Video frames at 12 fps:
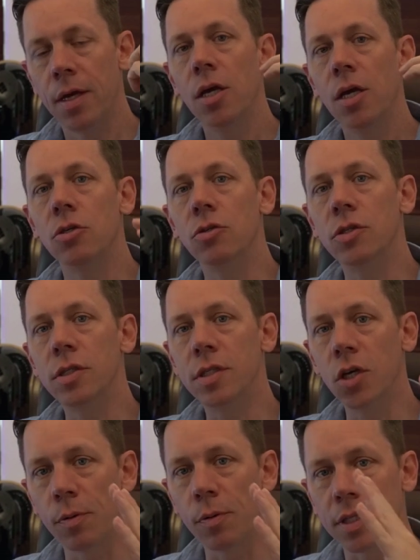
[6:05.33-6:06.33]
you
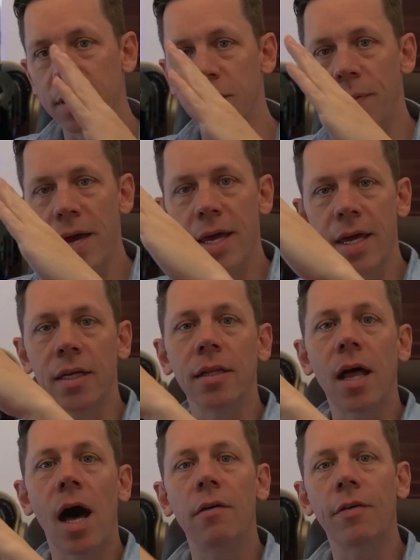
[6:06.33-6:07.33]
still participate in a
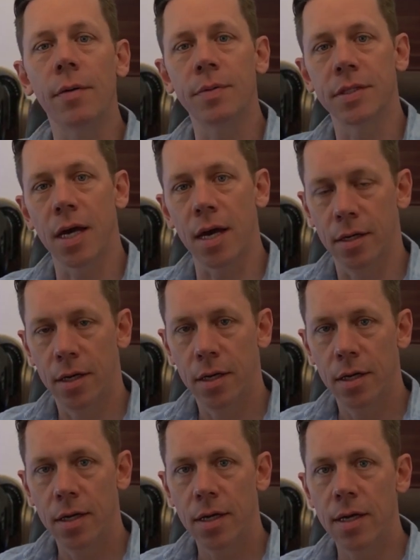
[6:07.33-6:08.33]
lot of upside
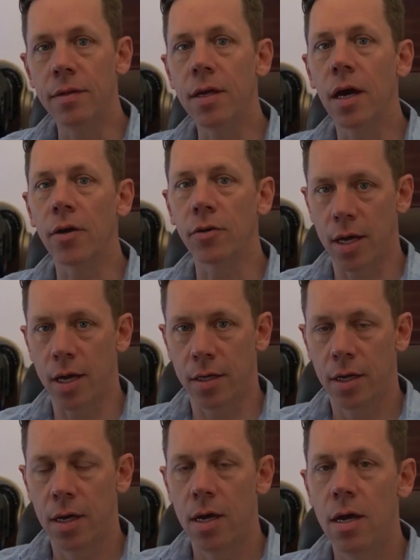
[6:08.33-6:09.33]
in the underlying.
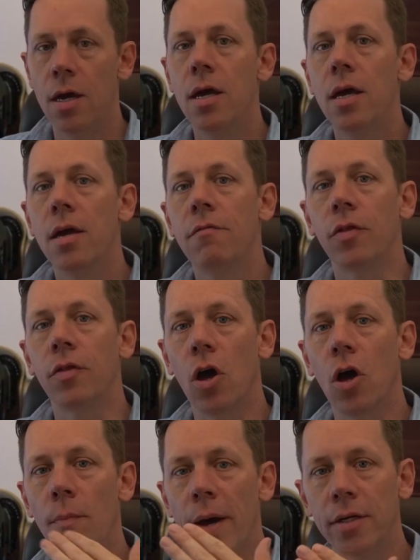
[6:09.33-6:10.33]
For the
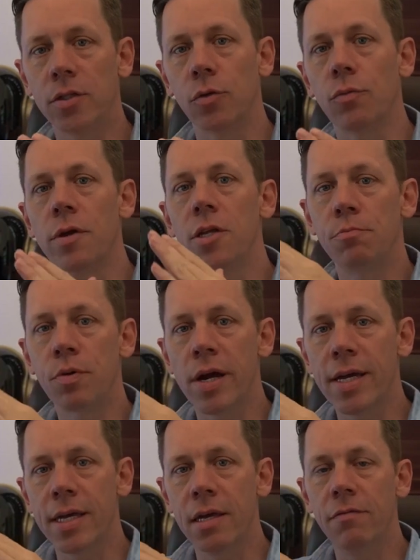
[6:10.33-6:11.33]
call buyer to reach
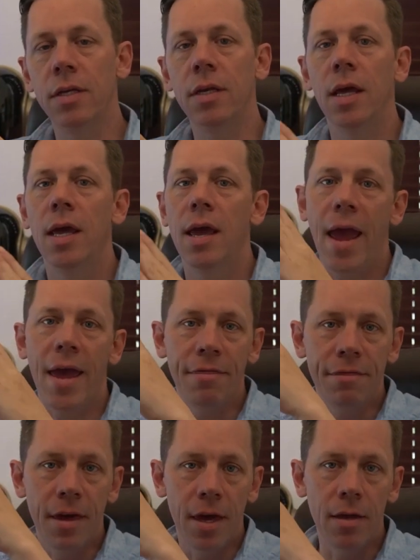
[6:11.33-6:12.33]
break even
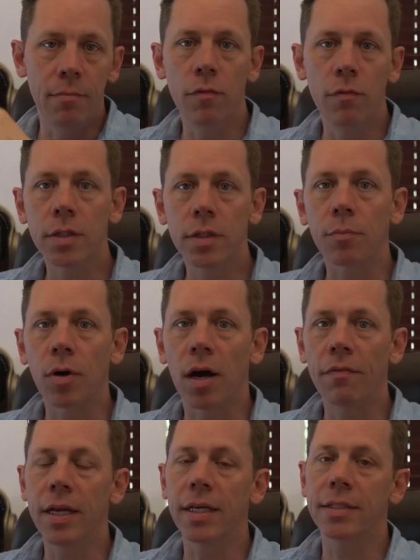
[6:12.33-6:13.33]
and then move into
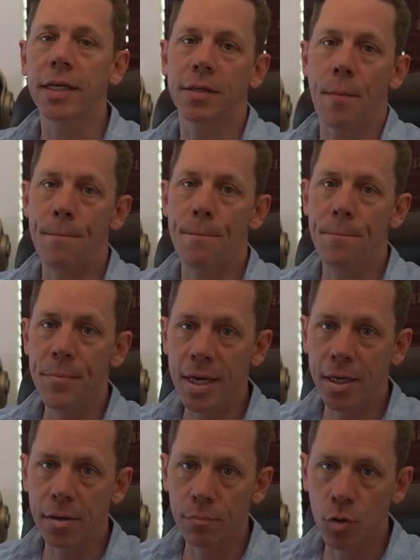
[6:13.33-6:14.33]
profit, it takes a
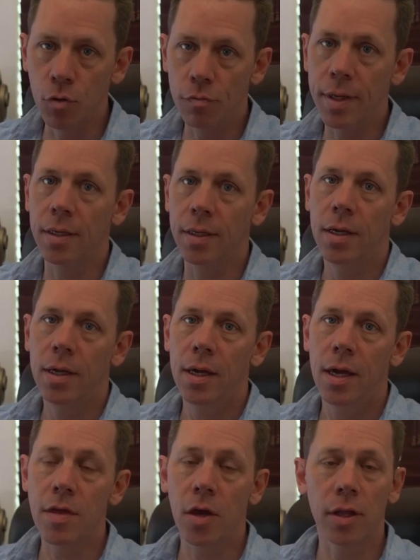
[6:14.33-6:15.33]
big movement
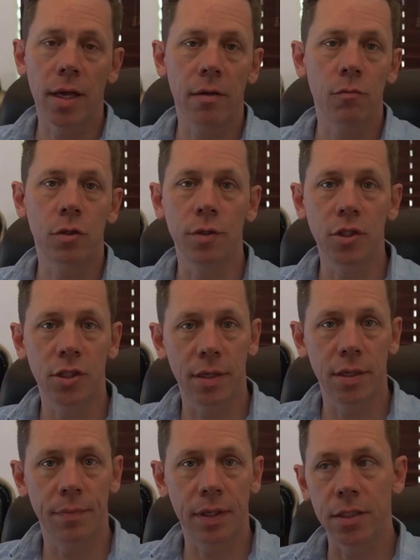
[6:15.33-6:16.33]
in the underlying, which we just
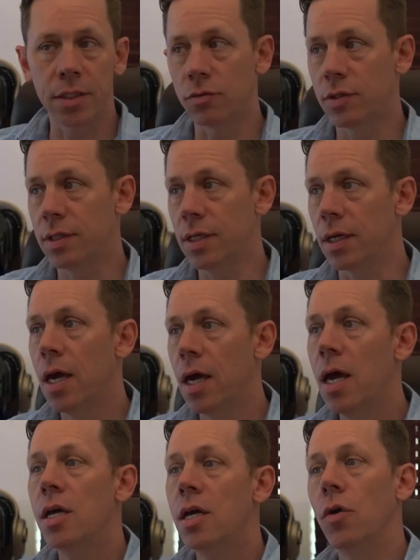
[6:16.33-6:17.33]
typically don't see.
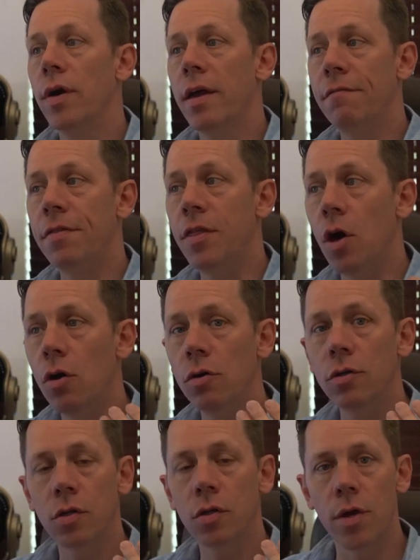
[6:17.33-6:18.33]
So if
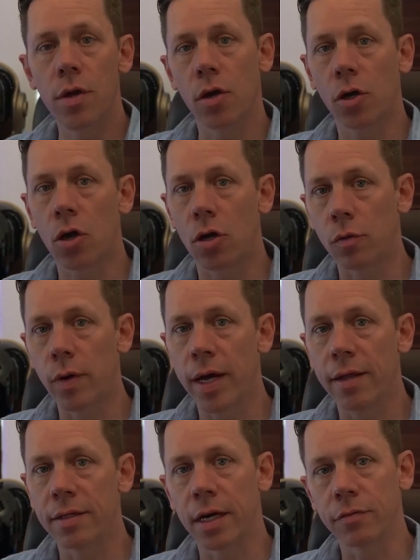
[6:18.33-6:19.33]
those three are called away
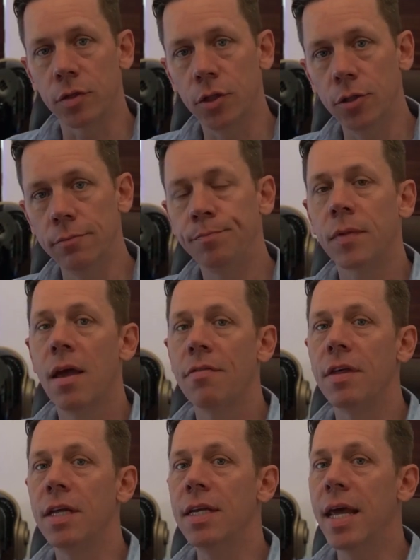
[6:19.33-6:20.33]
this afternoon,
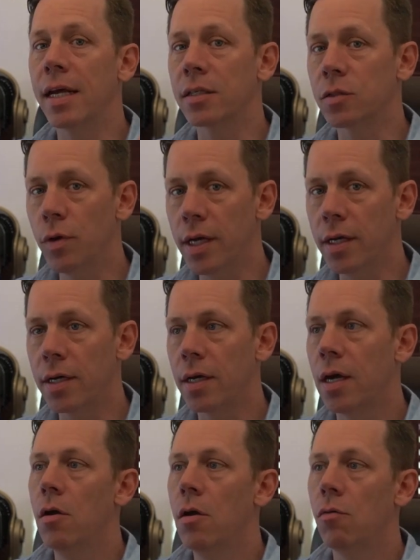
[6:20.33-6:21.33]
then next week,
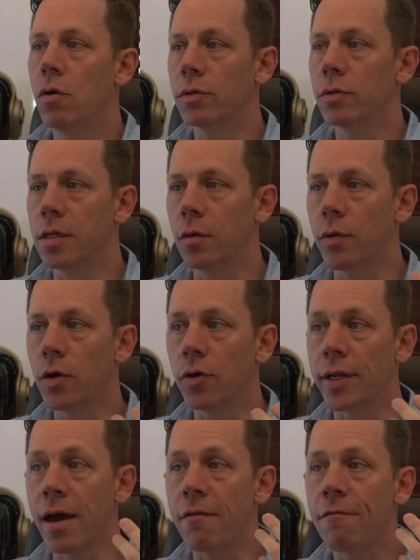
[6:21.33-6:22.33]
we will see that we
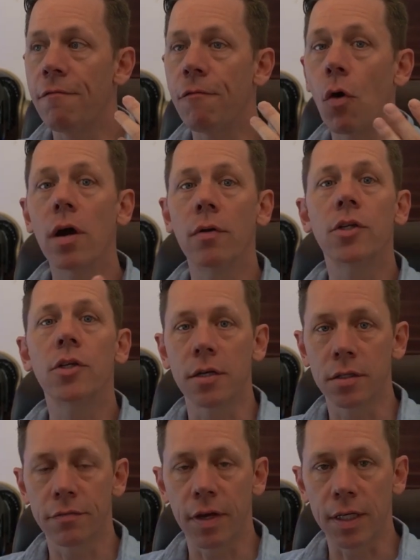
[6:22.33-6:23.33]
only have 400
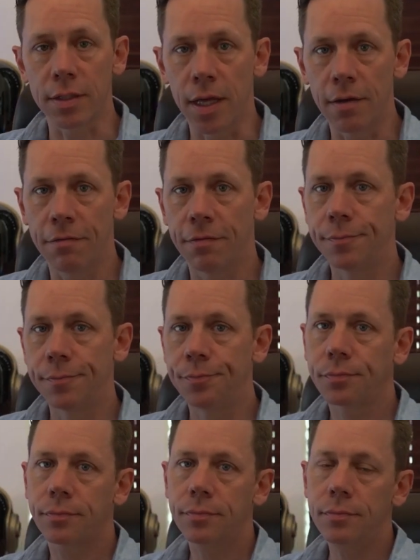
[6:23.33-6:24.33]
shares of XLF,
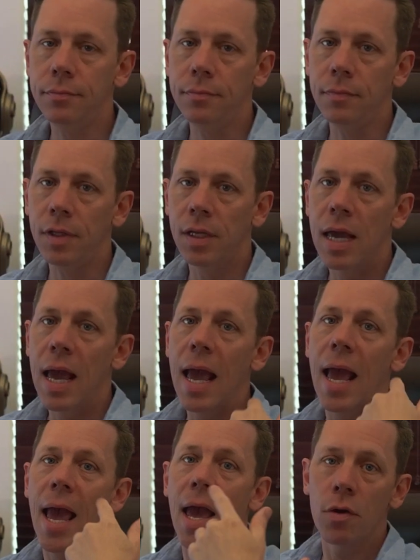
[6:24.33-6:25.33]

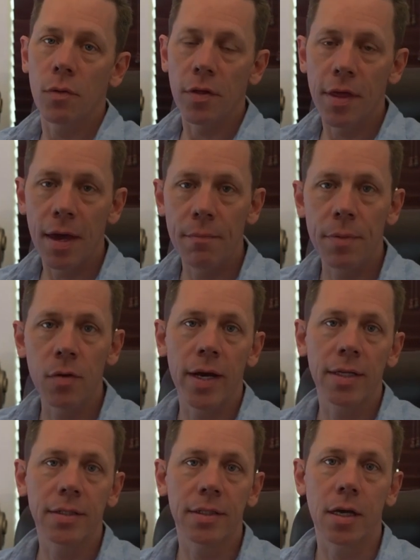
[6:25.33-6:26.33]
and we will then be ready
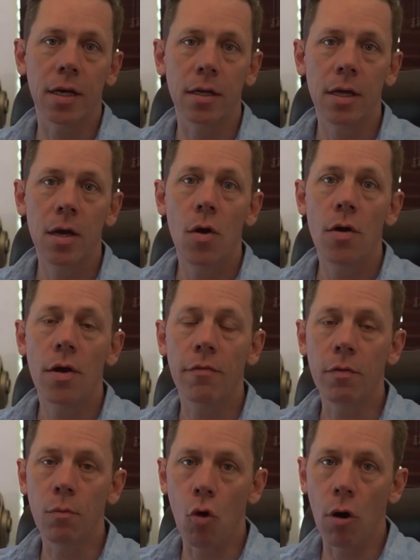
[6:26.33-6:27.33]
to sell
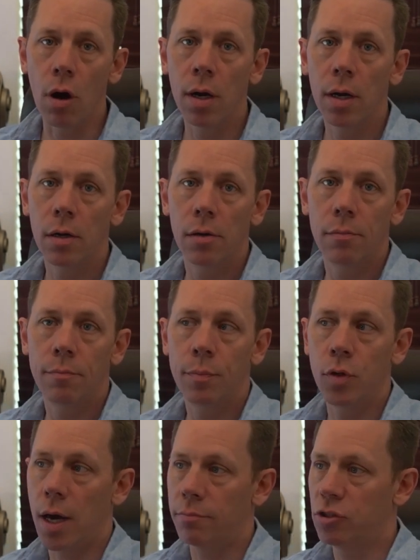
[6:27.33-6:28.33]
even more
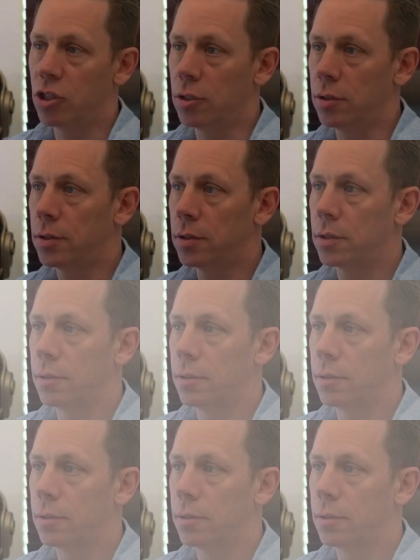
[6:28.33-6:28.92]
put options.